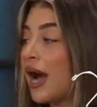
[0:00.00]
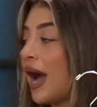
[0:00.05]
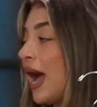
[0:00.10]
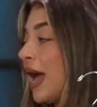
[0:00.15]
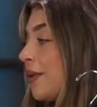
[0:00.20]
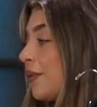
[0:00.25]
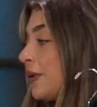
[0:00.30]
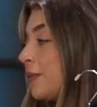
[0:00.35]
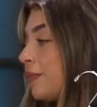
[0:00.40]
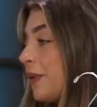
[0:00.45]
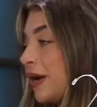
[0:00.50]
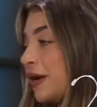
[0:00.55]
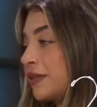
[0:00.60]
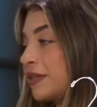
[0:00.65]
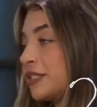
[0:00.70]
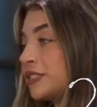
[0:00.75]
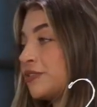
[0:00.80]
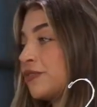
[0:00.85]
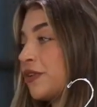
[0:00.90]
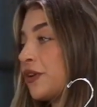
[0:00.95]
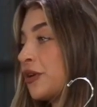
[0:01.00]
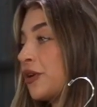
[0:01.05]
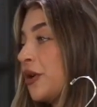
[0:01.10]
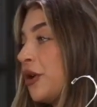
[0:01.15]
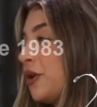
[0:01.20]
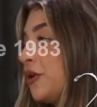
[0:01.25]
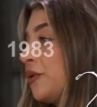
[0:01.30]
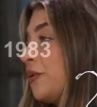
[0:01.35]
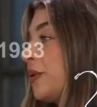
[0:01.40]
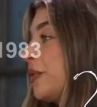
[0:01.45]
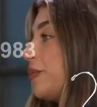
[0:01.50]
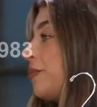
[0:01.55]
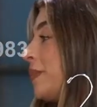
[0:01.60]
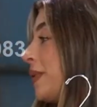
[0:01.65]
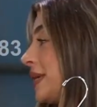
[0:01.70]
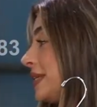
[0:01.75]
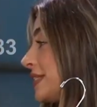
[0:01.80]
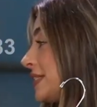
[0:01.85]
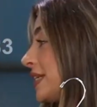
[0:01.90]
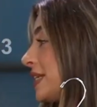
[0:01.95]
I would pair this fur coat with
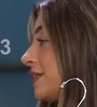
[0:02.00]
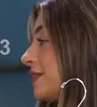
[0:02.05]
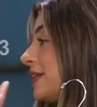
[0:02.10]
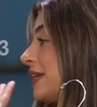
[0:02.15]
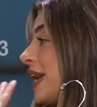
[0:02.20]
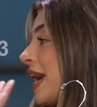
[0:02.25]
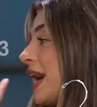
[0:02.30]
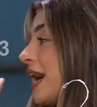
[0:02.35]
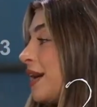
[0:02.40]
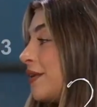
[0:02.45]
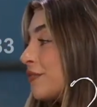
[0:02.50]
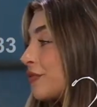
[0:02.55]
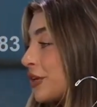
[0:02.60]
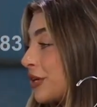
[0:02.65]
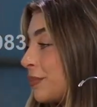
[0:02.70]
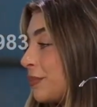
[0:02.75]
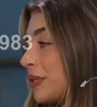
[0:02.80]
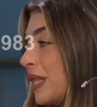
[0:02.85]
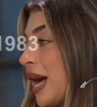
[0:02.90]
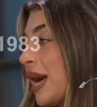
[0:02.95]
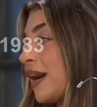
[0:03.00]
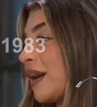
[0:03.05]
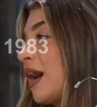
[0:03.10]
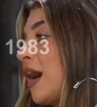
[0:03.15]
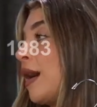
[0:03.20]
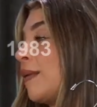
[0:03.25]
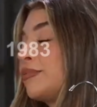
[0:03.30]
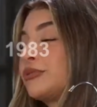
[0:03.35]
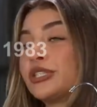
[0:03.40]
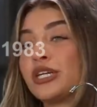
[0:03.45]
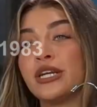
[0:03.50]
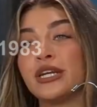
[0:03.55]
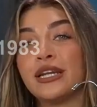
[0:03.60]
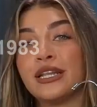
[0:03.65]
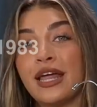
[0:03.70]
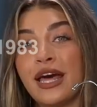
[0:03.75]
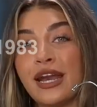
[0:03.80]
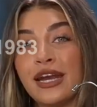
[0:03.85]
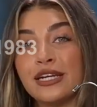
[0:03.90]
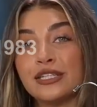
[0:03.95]
basically every black option
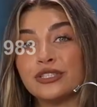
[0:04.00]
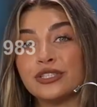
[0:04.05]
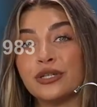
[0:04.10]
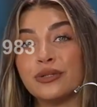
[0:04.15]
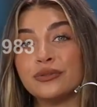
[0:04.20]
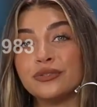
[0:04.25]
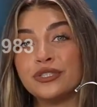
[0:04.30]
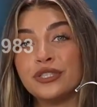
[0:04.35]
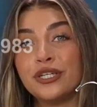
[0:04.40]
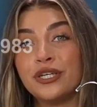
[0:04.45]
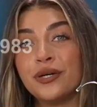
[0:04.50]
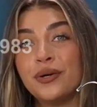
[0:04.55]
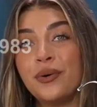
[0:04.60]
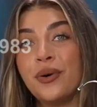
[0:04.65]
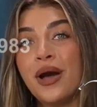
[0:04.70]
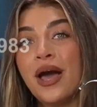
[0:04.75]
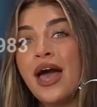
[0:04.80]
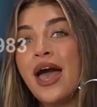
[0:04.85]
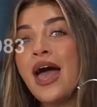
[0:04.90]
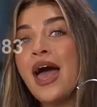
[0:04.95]
that I showed you.